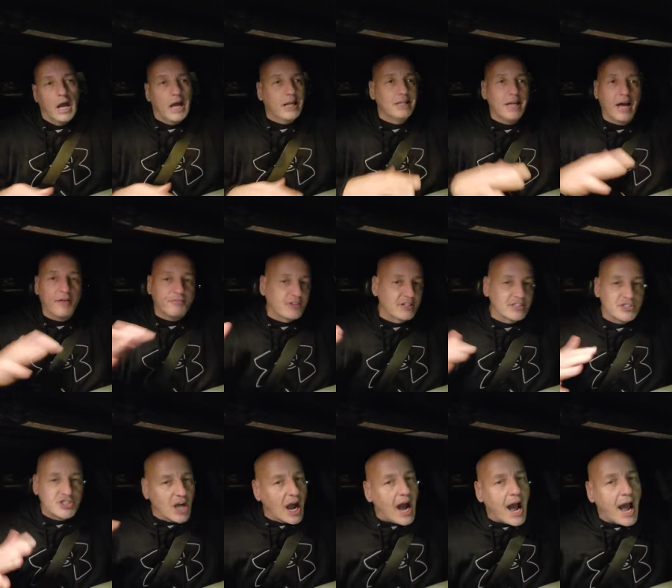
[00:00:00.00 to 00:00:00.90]
and
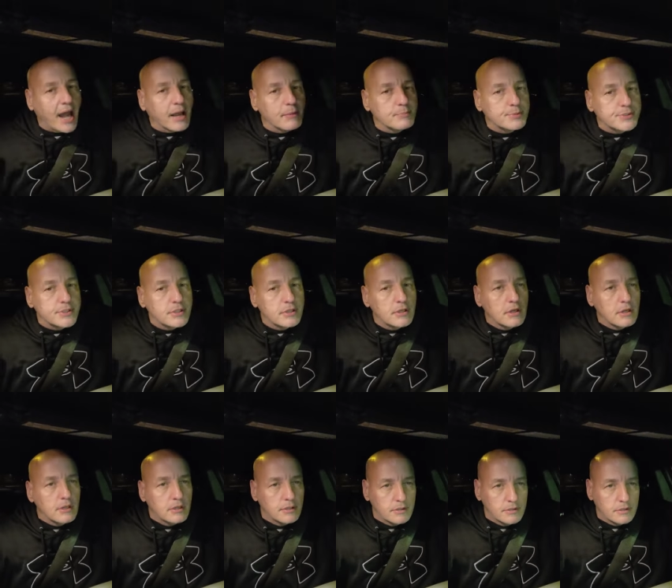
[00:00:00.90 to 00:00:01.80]
nothing jibes,
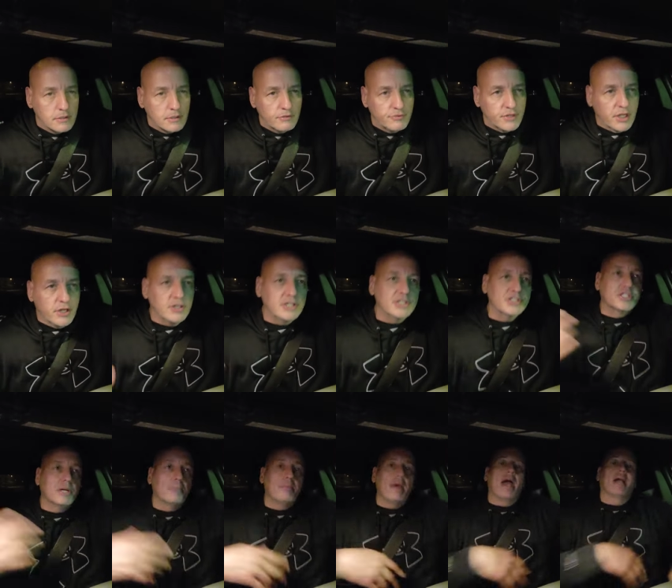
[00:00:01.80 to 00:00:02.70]
then you can
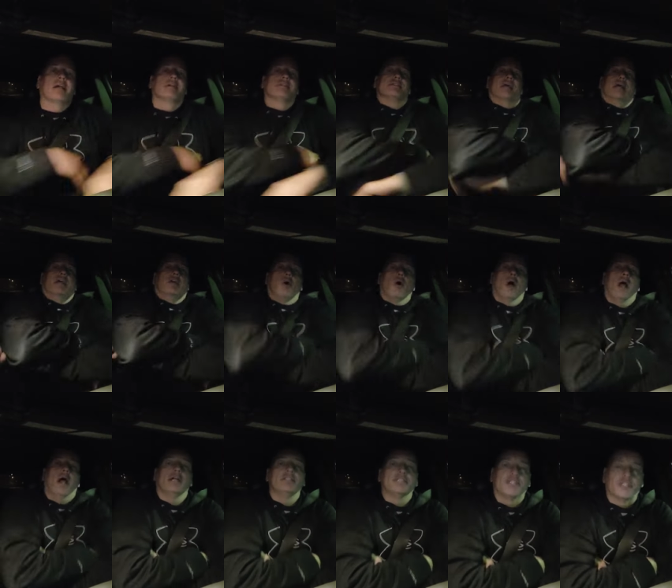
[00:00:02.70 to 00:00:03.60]
sit back and say, go
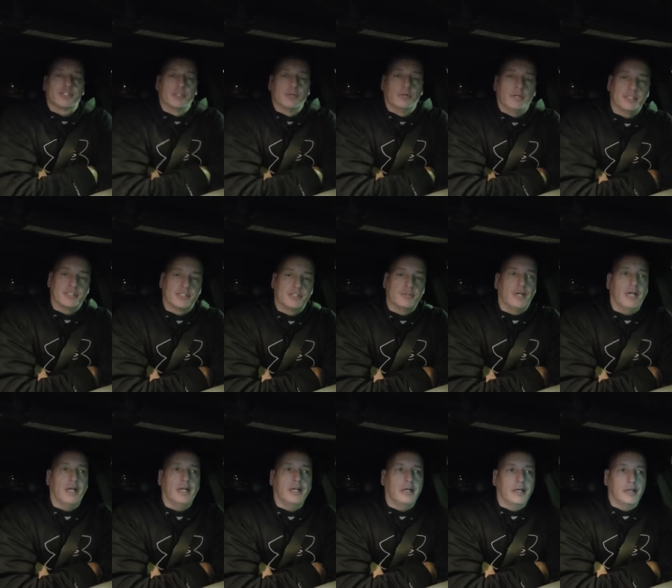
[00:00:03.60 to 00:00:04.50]
ahead and sue us, you
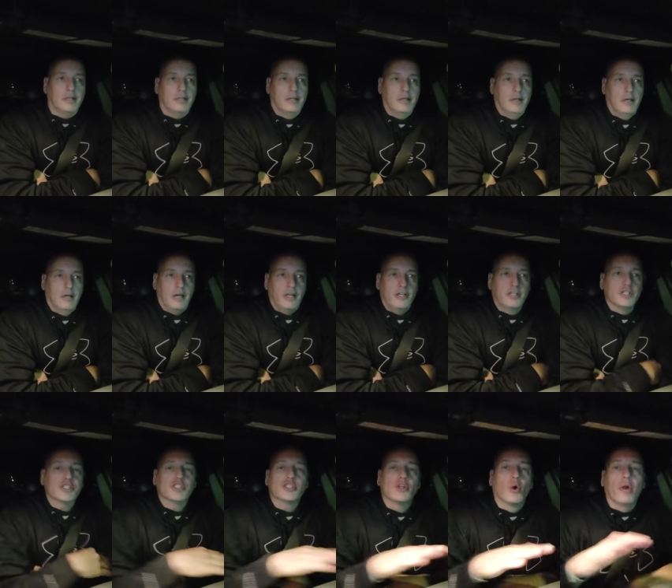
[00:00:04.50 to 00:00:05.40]
idiot
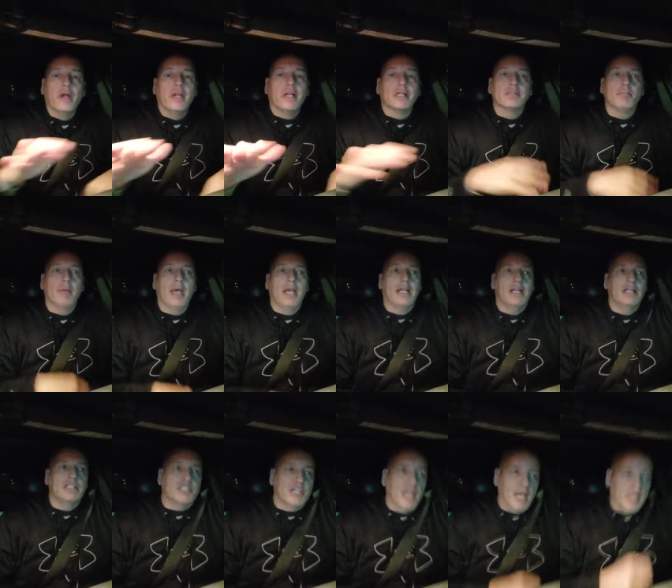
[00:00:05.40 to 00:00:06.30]
your story doesn't make
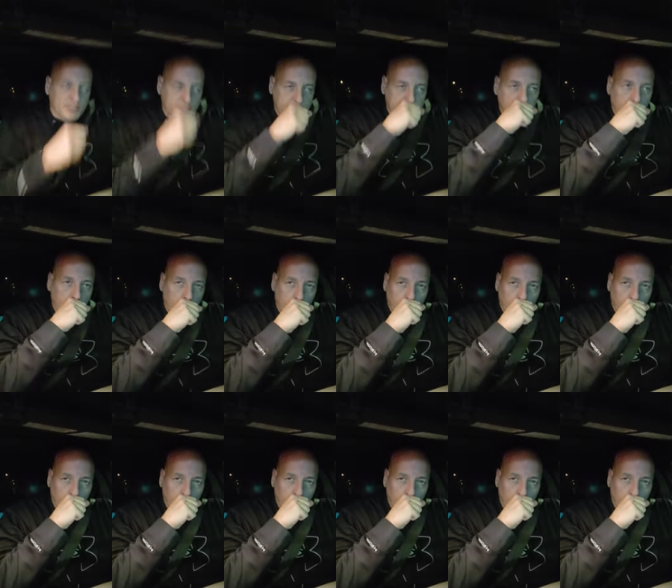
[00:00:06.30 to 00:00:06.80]
any sense.